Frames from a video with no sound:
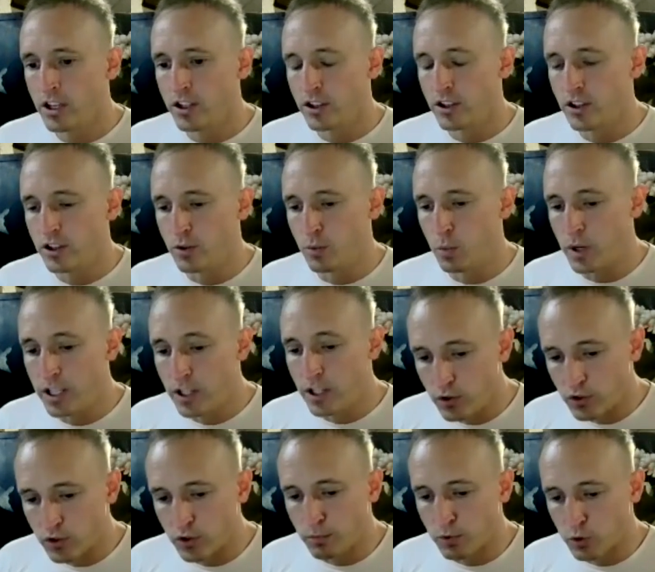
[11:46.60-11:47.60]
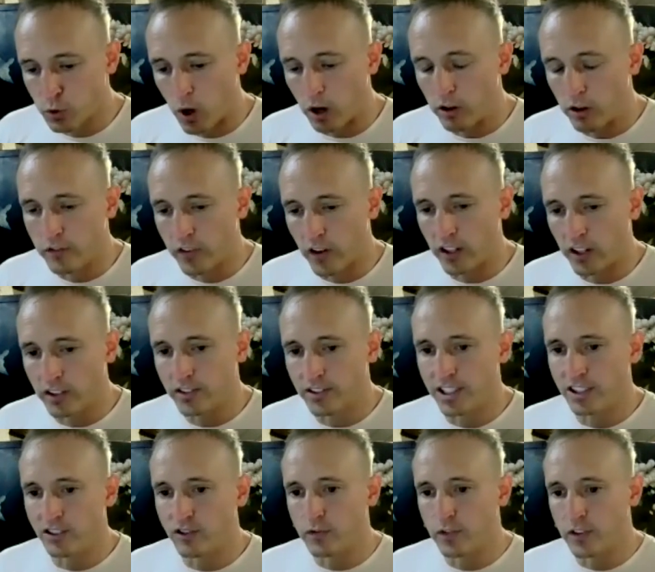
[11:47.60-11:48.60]
to our
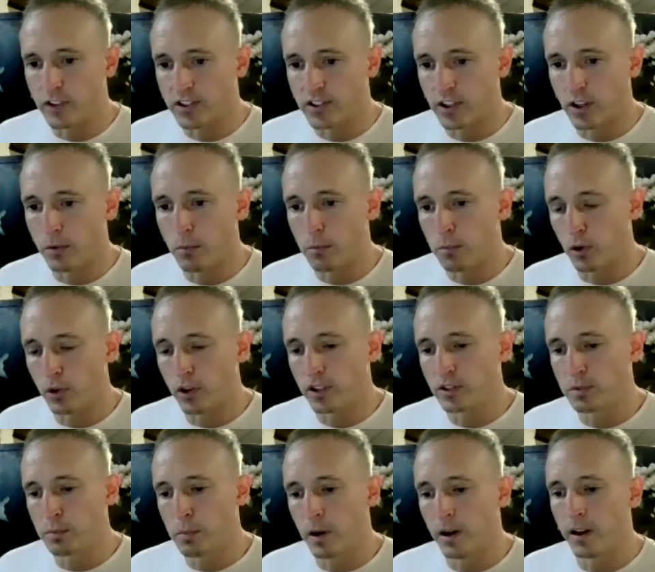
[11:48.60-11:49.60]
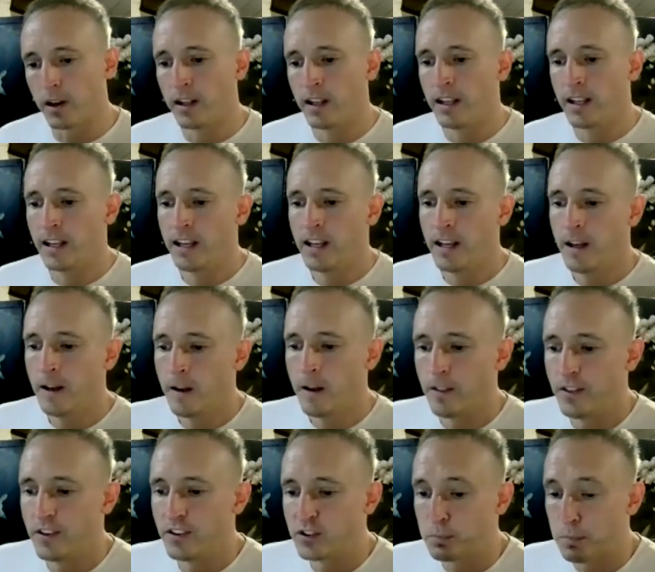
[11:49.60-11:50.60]
advantage for certain products, but
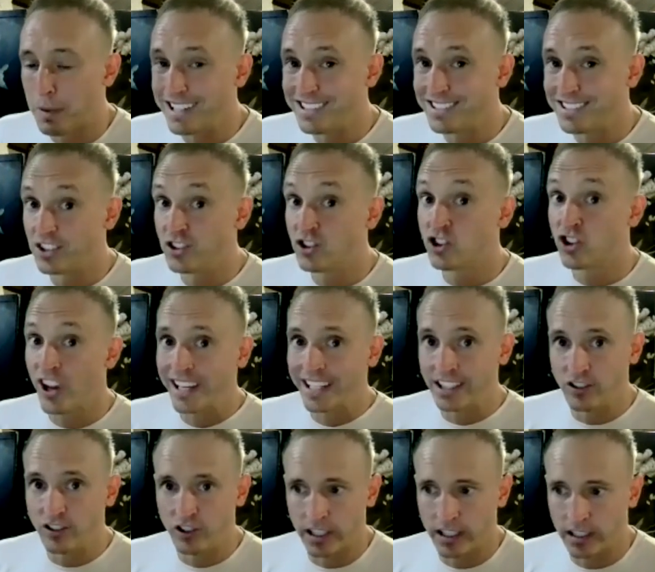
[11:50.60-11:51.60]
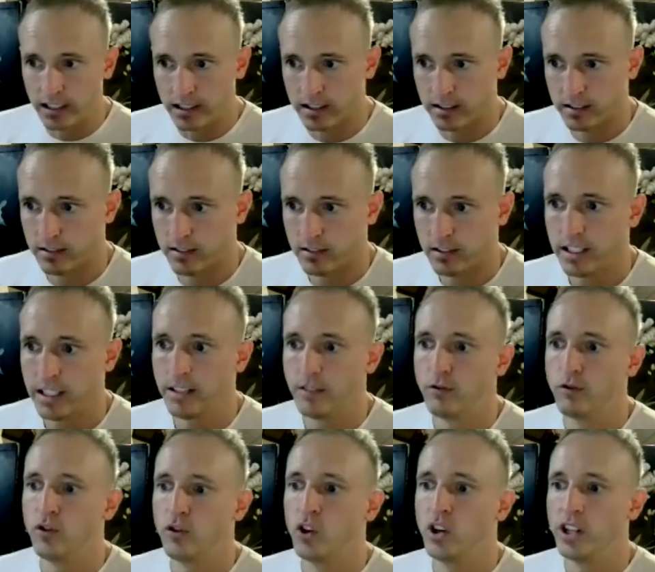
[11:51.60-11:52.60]
the space is changing. It
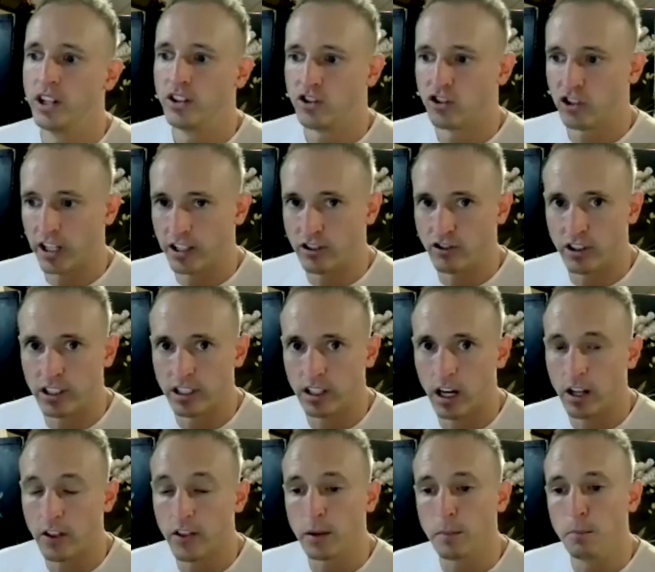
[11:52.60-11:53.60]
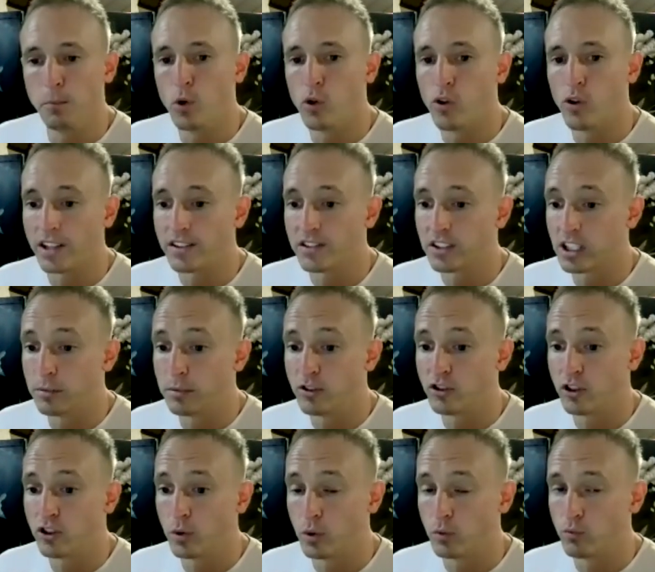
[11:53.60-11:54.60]
really is changing. I think more ads are going to be
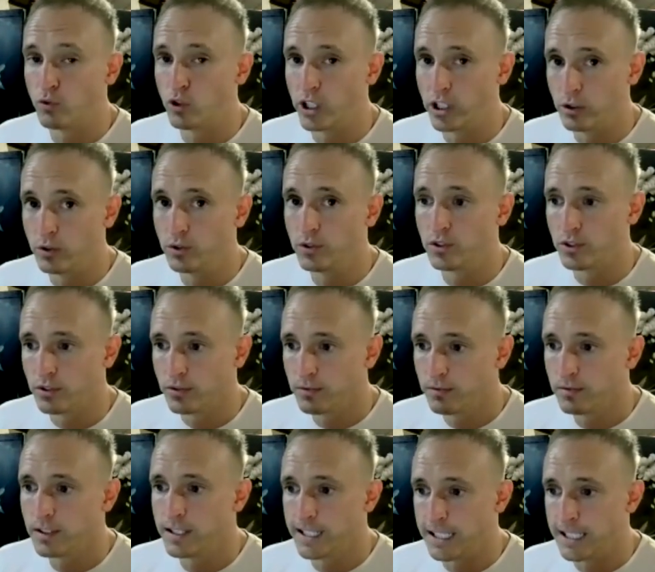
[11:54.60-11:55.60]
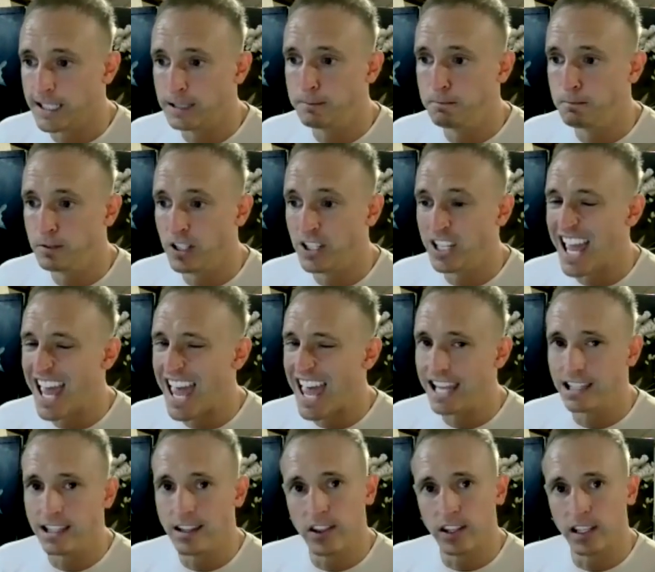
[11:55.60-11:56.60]
shown on Reels than
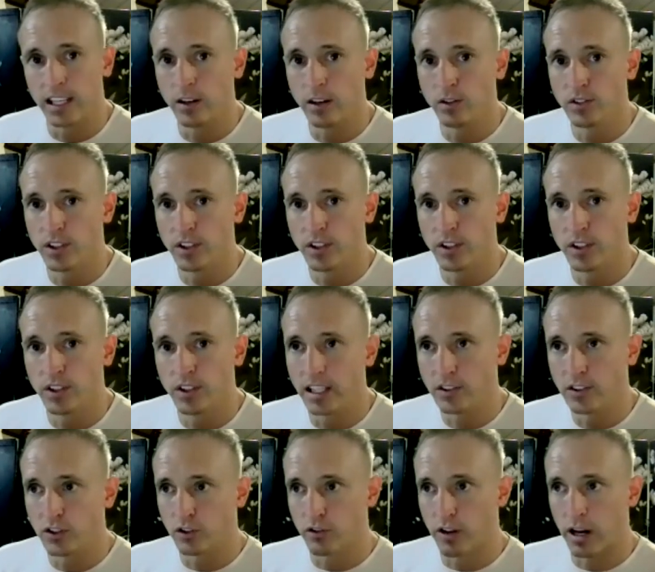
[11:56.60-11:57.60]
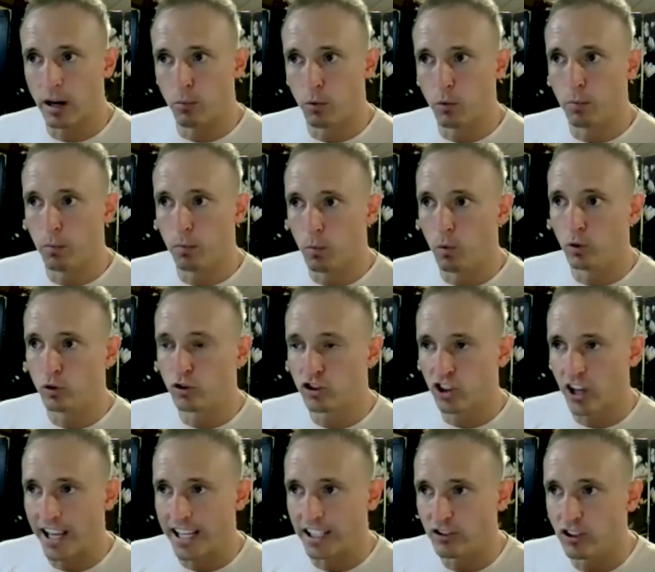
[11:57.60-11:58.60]
anything else. I think Instagram will
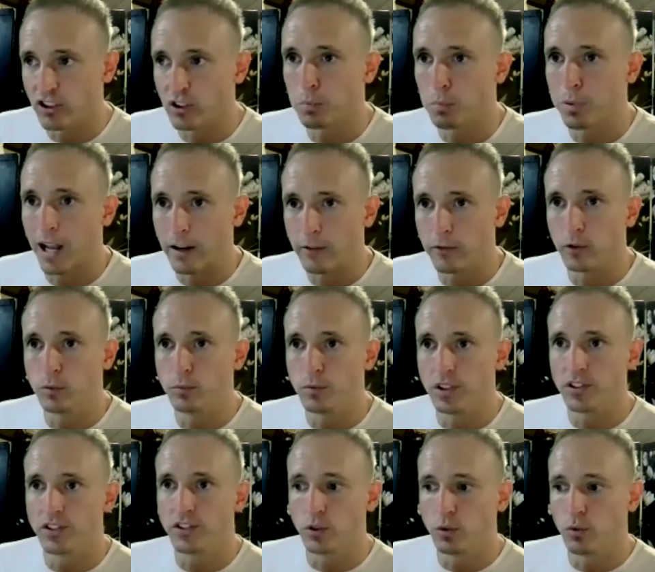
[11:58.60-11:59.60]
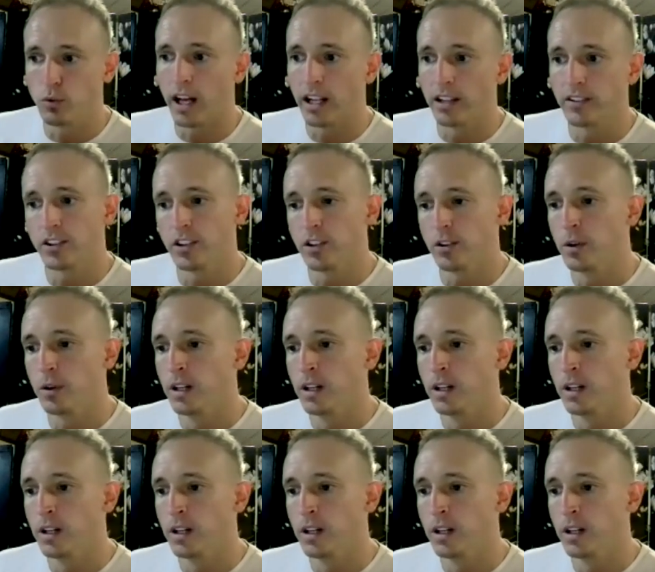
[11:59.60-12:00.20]
change its platform to suit that too.